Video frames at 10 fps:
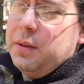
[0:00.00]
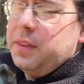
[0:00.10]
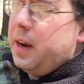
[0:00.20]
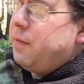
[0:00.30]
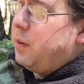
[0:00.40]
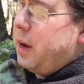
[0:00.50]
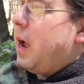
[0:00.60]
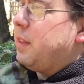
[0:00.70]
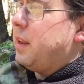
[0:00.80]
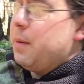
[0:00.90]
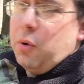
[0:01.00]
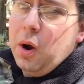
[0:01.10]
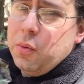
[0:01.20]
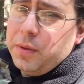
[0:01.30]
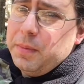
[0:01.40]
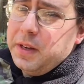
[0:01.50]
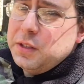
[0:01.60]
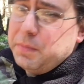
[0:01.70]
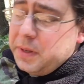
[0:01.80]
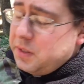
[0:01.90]
that I forgot that I brought with me
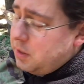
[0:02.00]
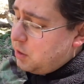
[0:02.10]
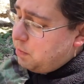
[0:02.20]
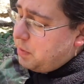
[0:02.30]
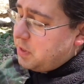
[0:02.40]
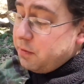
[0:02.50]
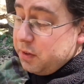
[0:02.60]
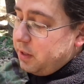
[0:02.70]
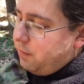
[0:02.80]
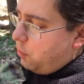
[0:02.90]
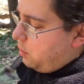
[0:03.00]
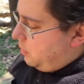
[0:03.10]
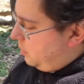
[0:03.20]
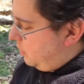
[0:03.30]
specifically for